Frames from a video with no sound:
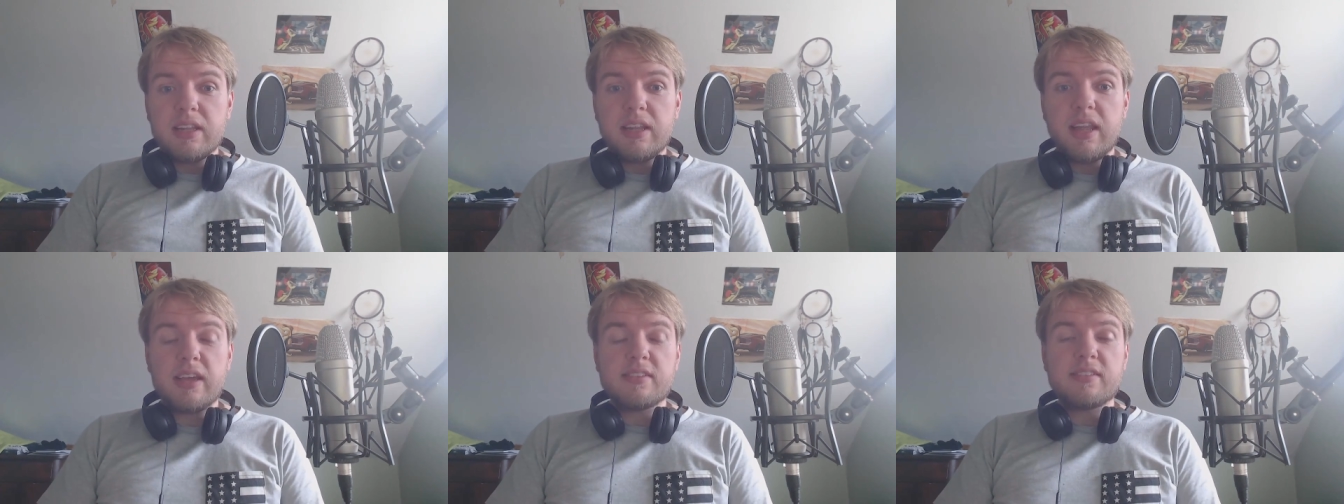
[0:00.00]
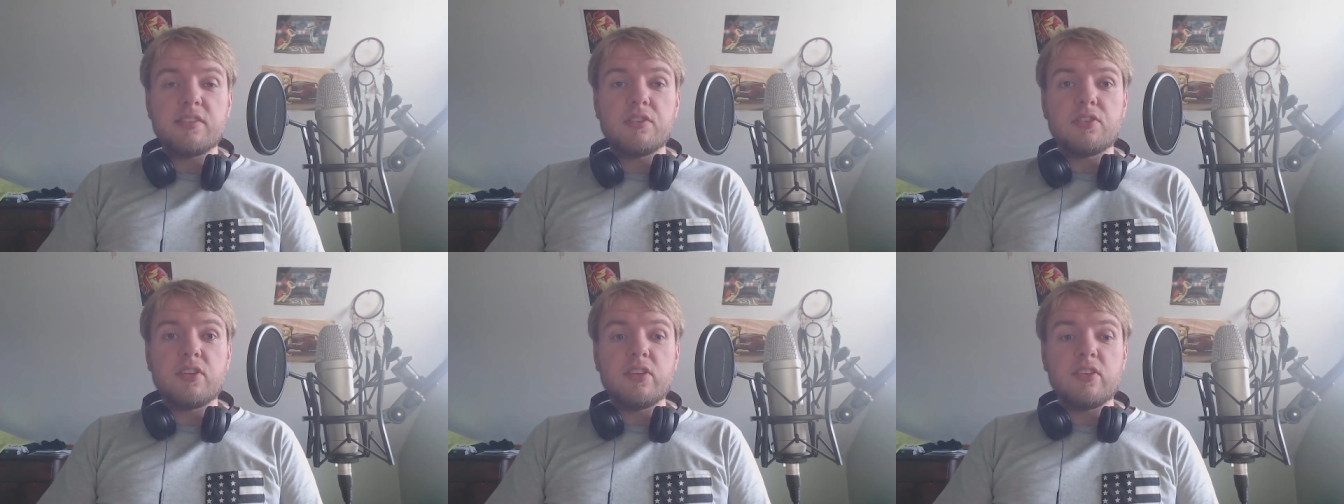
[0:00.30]
Like
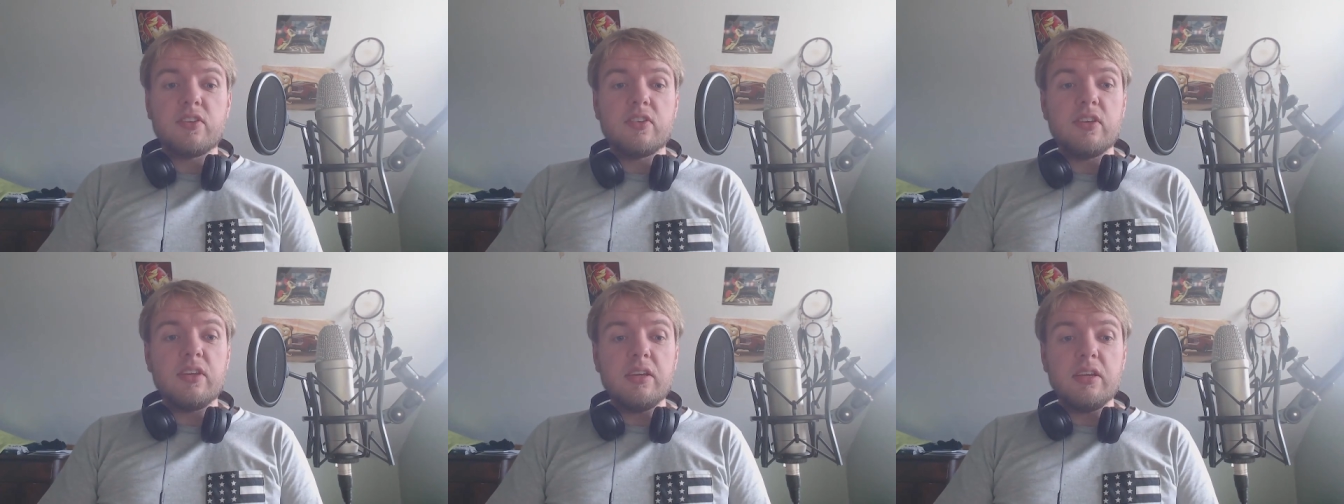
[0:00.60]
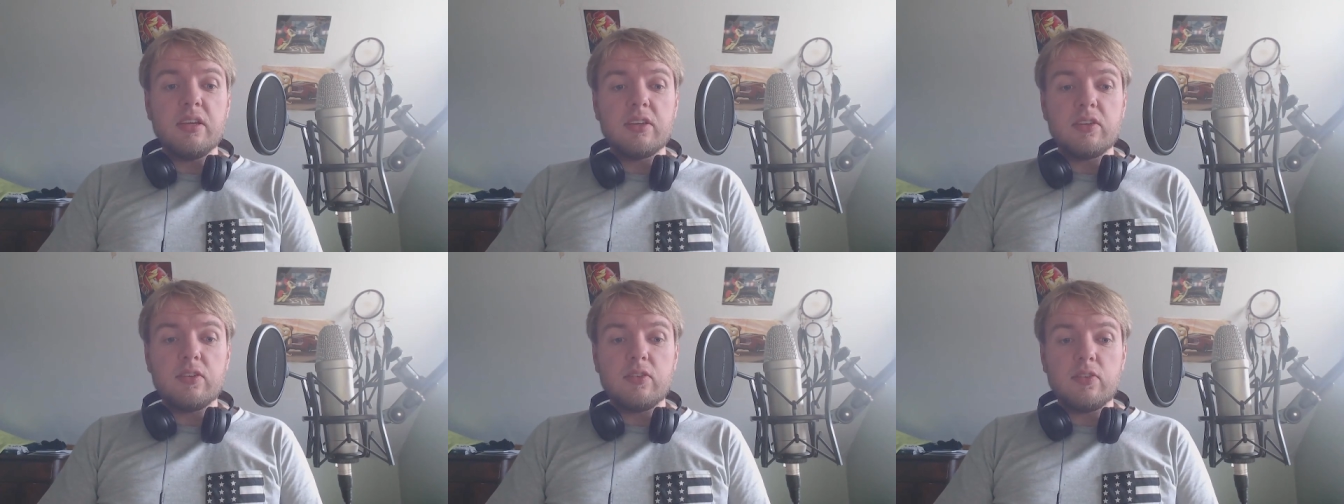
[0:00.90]
seriously,
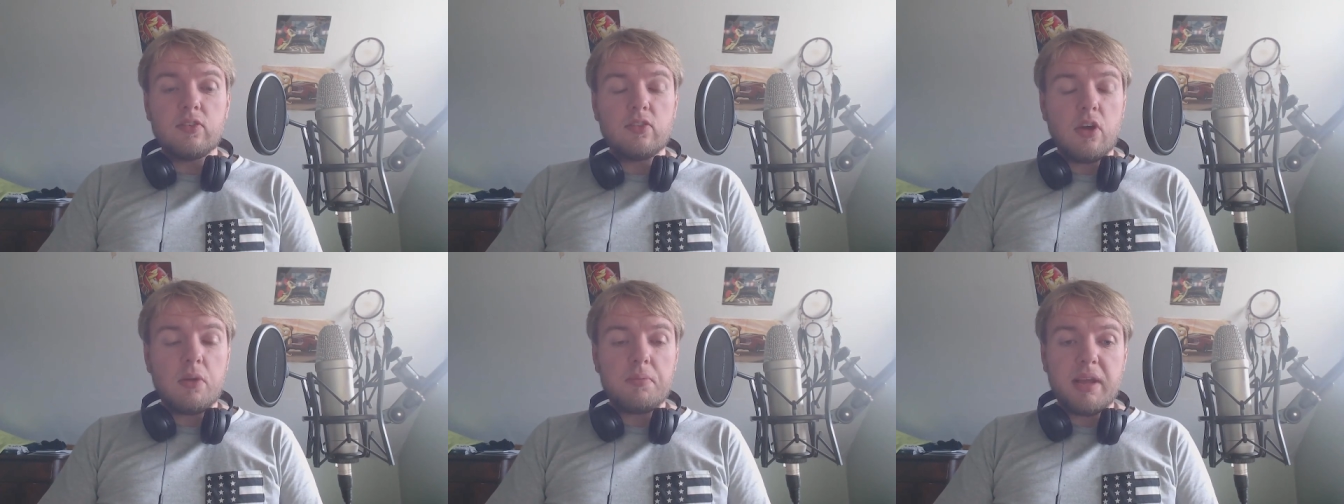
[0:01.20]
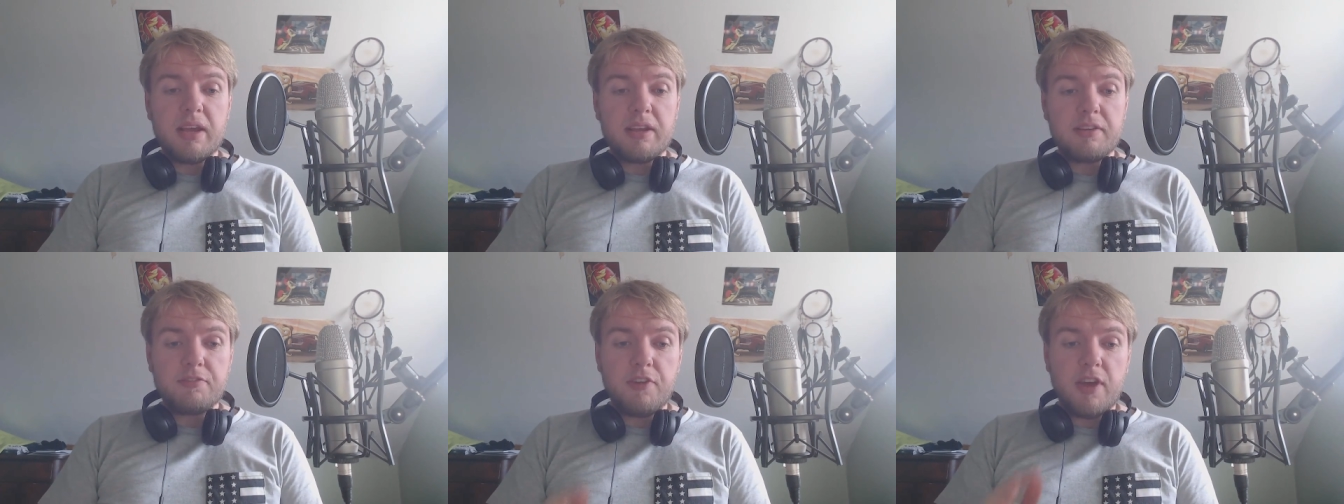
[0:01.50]
seeing some
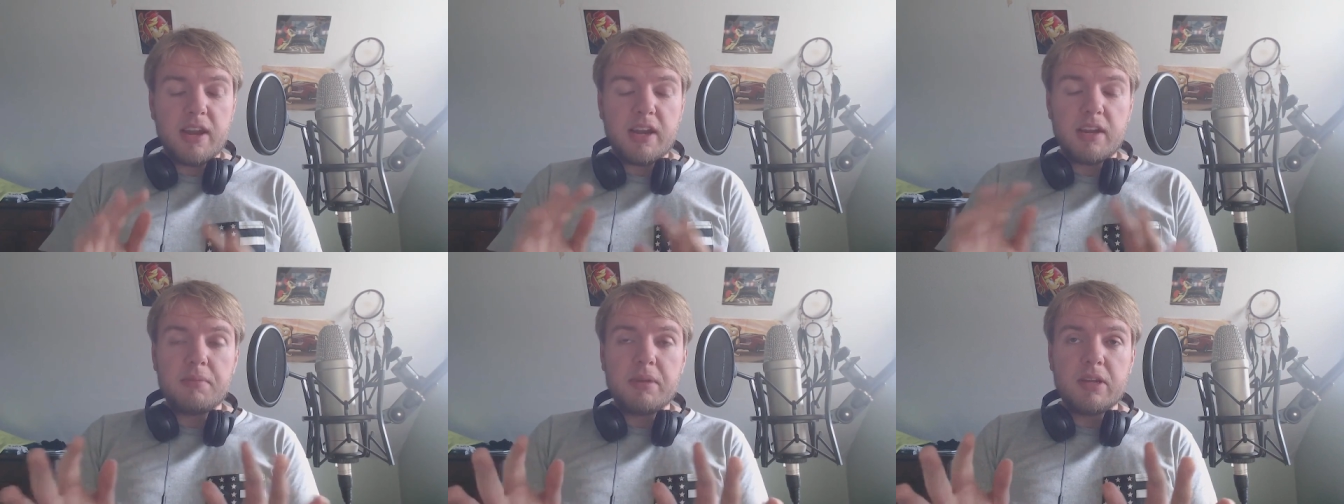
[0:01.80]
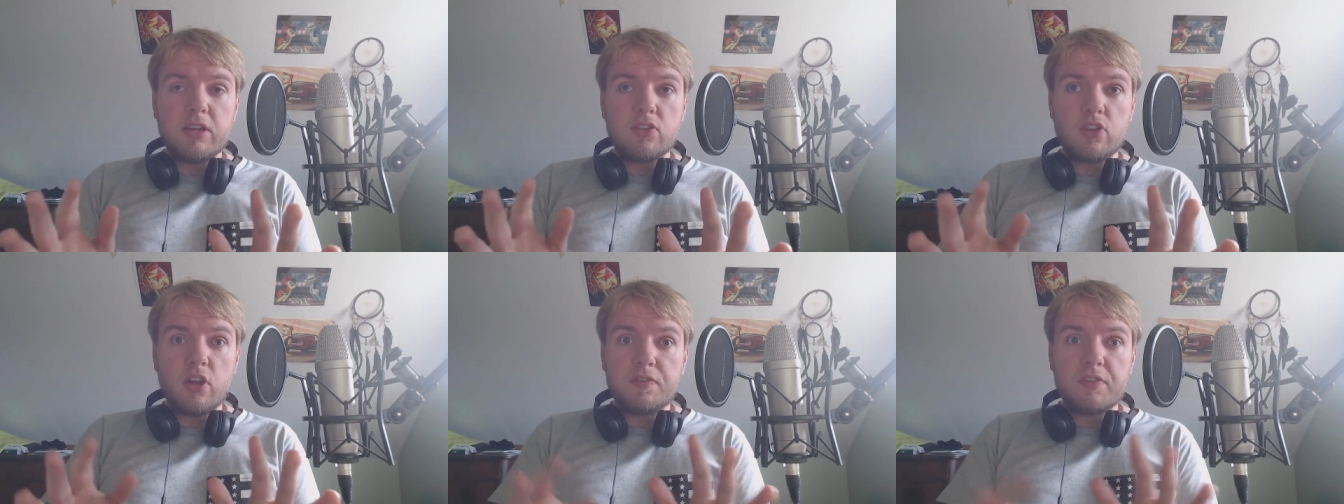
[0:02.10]
like fan
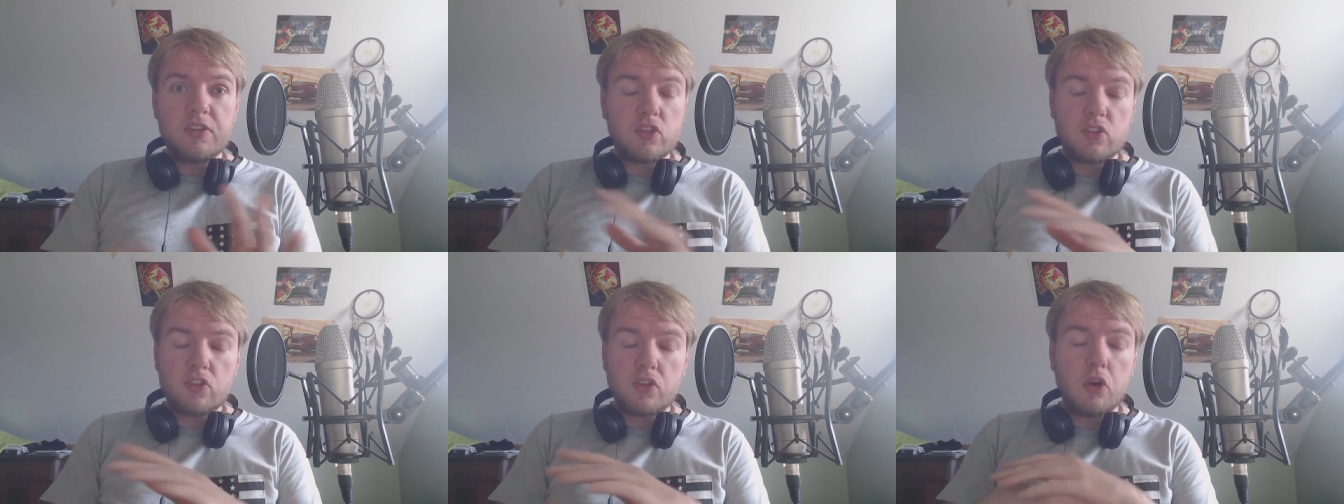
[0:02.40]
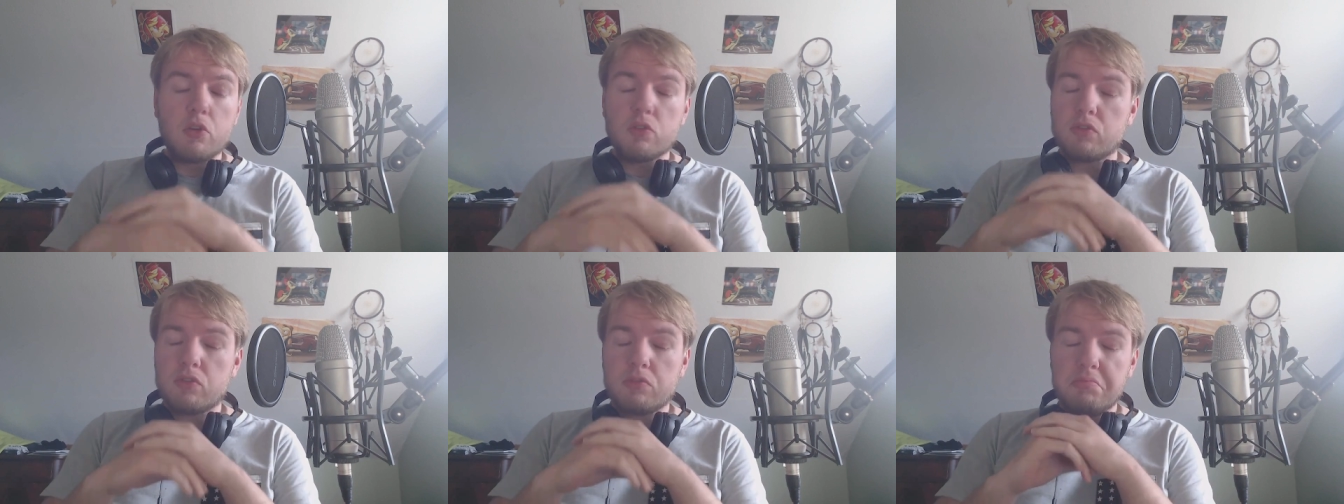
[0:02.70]
animated stuff just
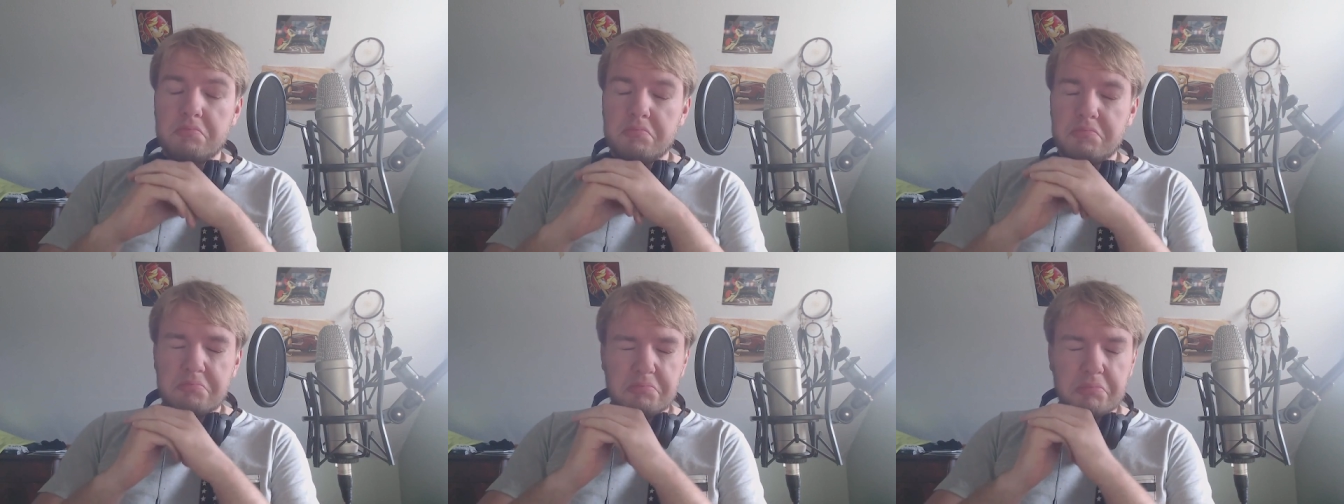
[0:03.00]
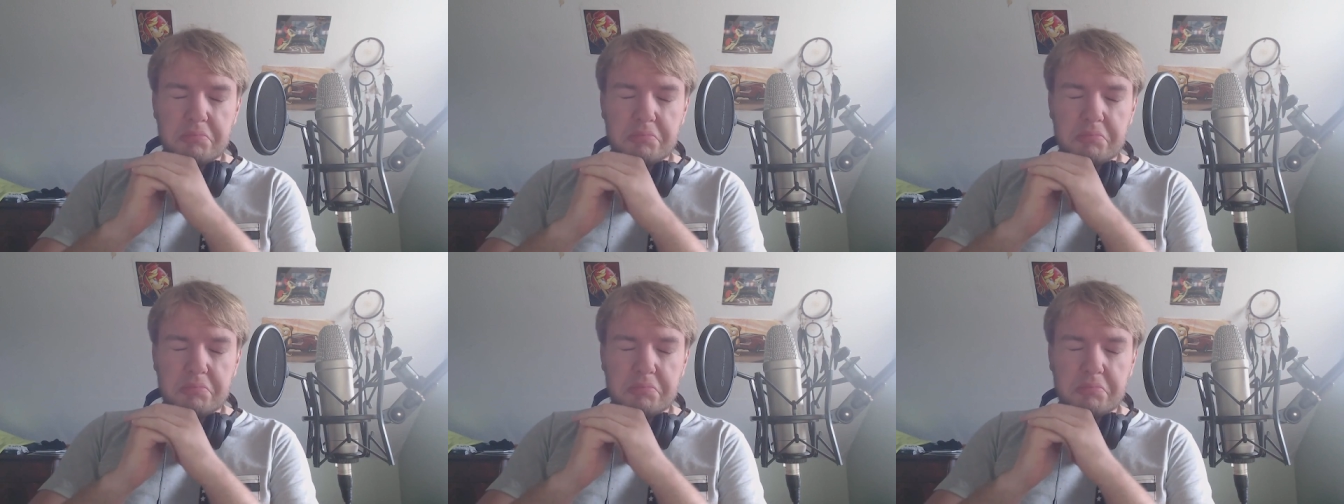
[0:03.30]
goes